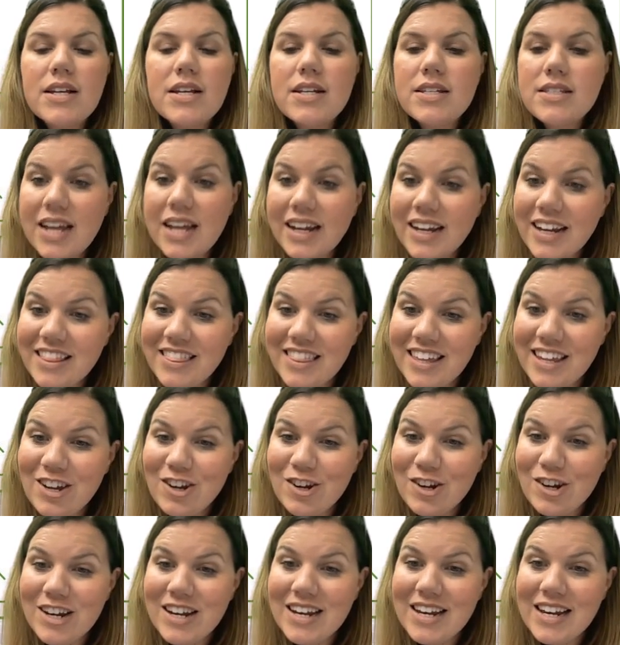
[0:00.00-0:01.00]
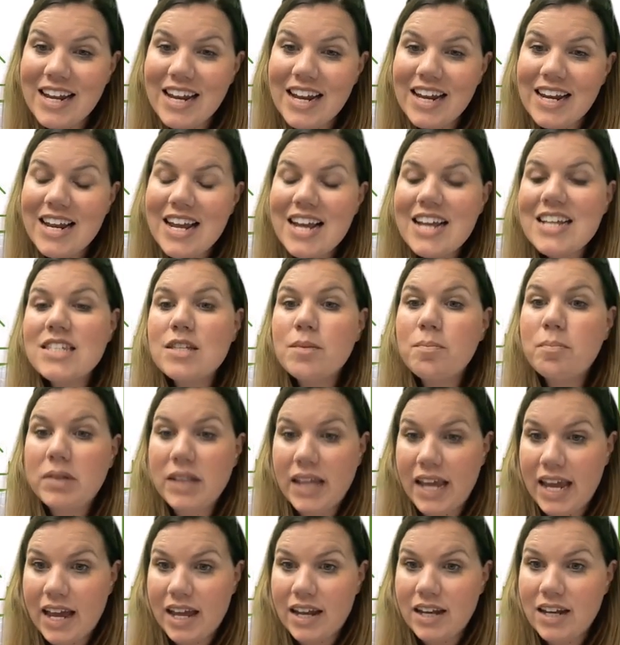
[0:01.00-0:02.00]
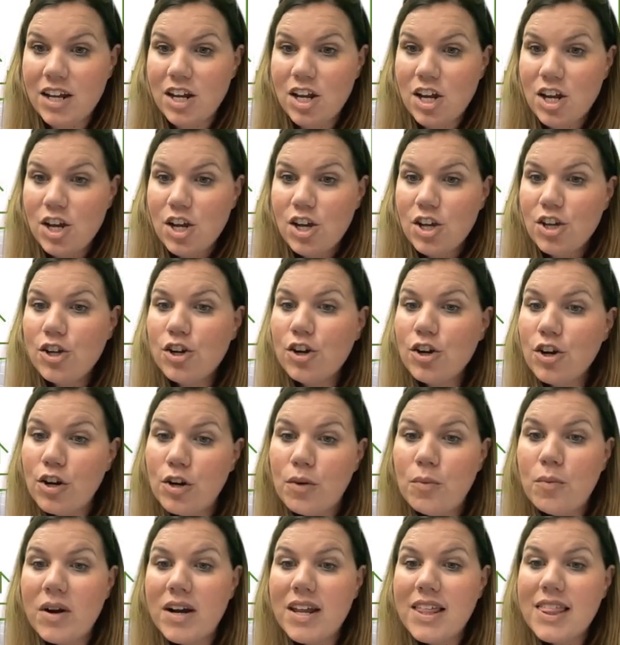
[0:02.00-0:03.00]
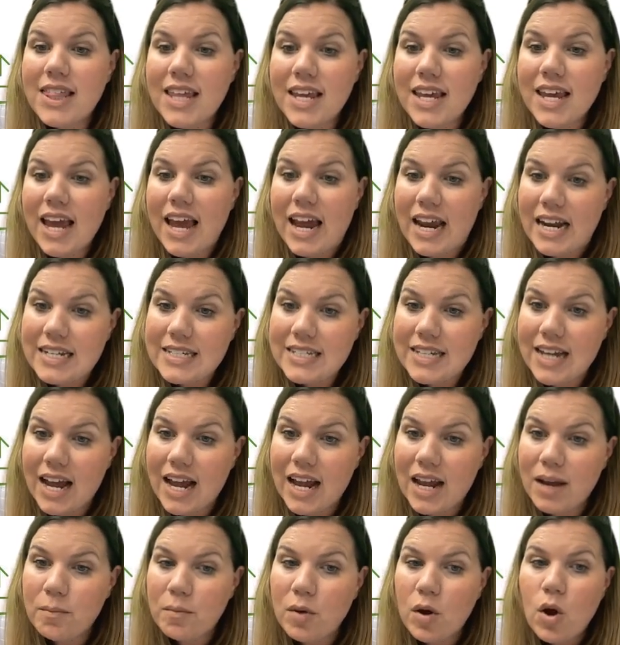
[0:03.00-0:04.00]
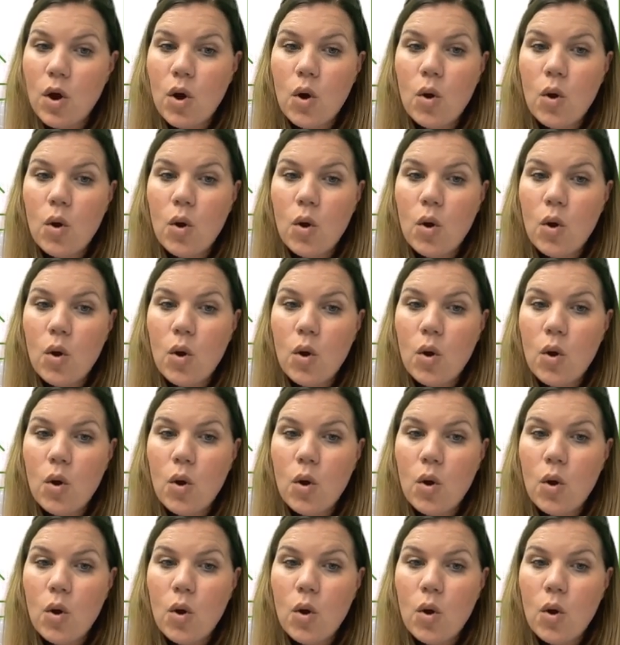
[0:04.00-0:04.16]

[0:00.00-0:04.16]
Second thing you're going to need is a plan. You're going to want to think ahead of time.